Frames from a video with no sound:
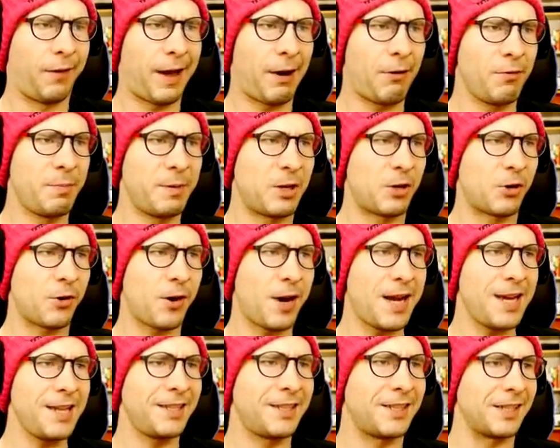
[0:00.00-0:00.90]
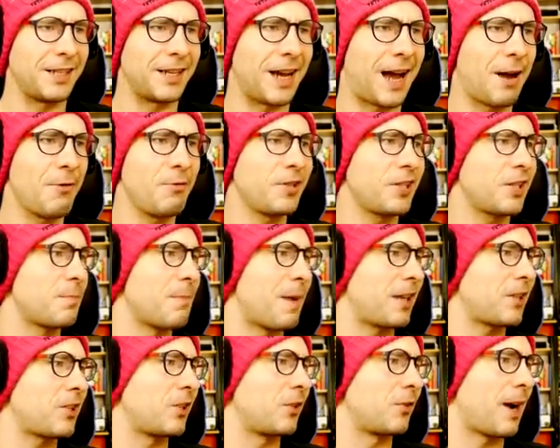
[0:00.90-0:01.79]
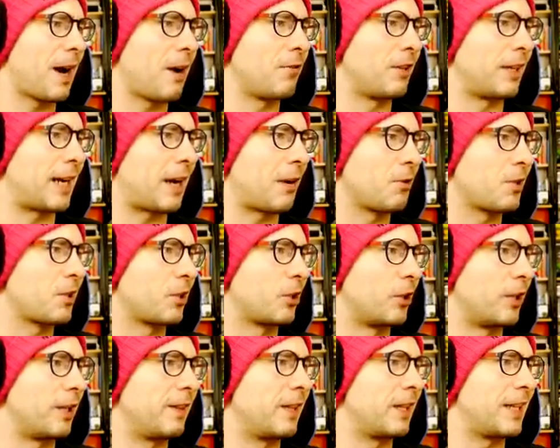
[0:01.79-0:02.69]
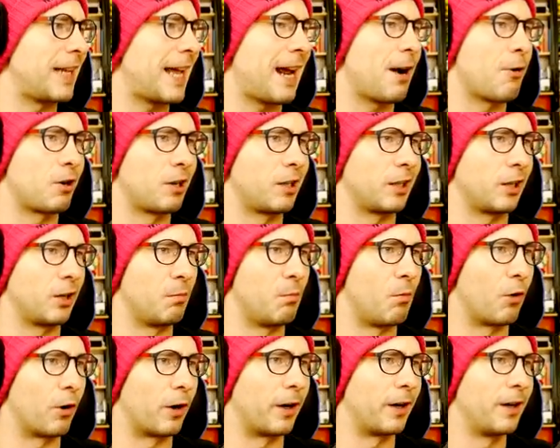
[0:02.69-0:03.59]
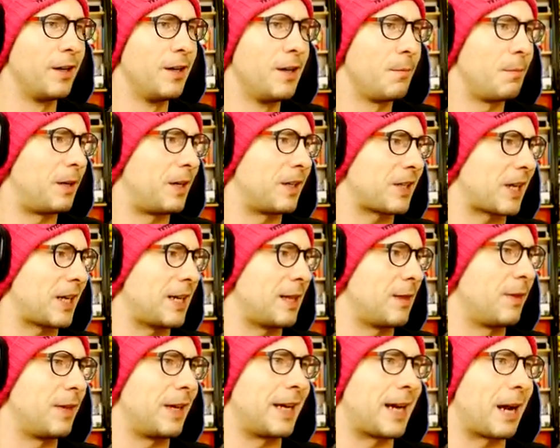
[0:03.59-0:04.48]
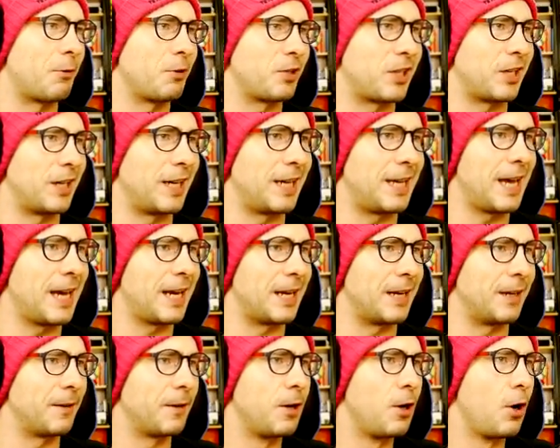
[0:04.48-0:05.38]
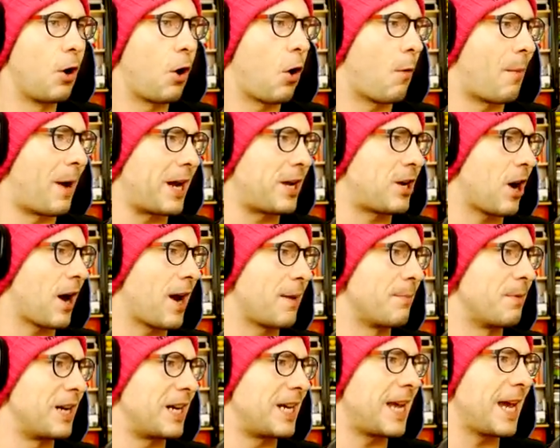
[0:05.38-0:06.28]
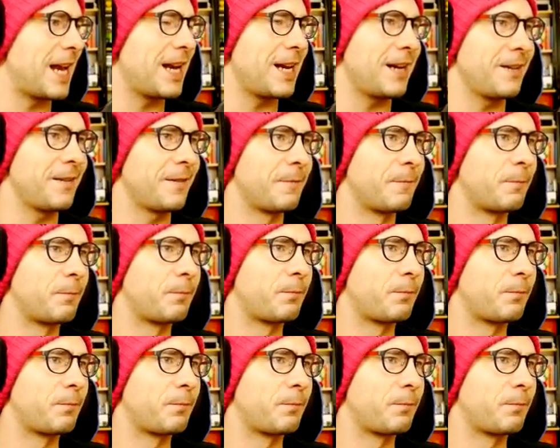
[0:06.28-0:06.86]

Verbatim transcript: That would be crazy. I was just messing around like I was learning the layout a little more because I didn't think I was gonna get it. Oh my god, I'm gonna get it!